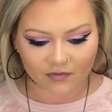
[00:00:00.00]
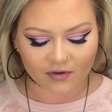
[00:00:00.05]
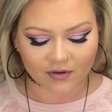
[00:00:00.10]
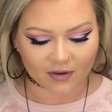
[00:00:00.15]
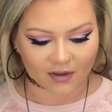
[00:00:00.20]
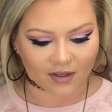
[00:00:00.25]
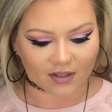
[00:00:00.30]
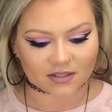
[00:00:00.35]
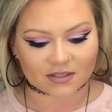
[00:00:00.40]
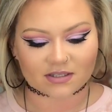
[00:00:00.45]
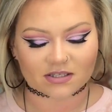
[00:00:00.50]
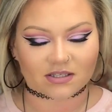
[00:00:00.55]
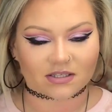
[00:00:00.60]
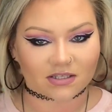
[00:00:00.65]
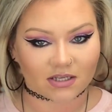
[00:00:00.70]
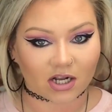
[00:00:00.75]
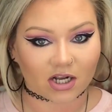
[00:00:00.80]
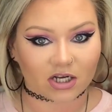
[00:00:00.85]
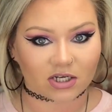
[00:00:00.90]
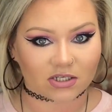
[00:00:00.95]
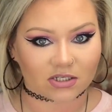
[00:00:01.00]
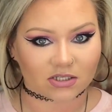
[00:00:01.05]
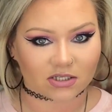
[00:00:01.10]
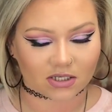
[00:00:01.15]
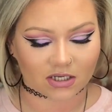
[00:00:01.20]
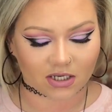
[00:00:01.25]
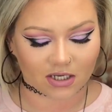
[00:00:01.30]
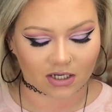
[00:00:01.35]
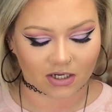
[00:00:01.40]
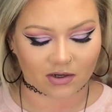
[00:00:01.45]
Like, it's
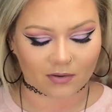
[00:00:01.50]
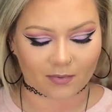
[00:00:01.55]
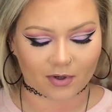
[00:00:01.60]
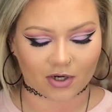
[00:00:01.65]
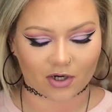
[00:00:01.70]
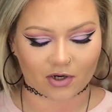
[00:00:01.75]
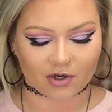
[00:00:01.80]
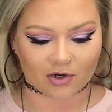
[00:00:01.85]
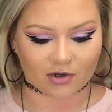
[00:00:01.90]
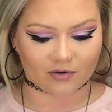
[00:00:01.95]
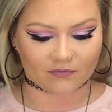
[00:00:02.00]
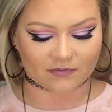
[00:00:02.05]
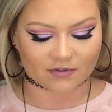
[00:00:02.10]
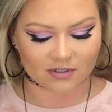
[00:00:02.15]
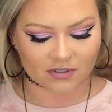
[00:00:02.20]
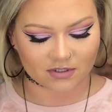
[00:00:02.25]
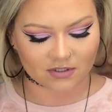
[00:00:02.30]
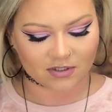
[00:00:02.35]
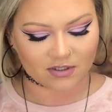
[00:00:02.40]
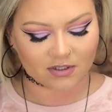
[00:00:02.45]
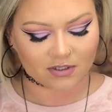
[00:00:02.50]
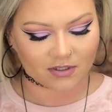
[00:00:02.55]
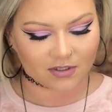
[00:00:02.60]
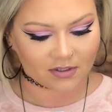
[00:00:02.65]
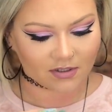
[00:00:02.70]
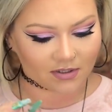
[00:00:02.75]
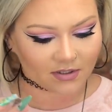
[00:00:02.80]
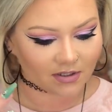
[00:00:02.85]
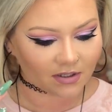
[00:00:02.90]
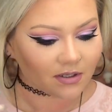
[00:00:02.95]
seriously getting on my nerves.
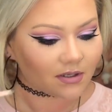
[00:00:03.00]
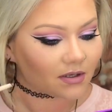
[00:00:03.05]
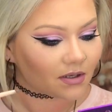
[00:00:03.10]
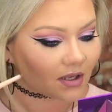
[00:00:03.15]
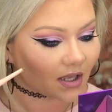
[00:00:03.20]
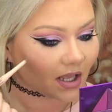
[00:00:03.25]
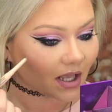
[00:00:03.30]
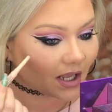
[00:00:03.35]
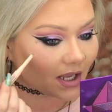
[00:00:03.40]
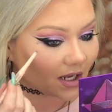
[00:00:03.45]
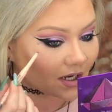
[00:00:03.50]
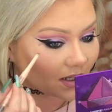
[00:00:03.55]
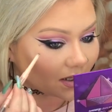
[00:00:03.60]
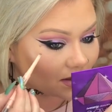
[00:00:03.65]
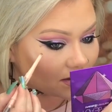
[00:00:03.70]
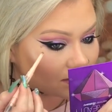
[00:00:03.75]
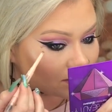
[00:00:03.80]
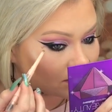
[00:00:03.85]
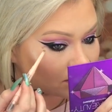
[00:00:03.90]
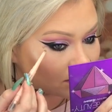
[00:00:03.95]
I hate it.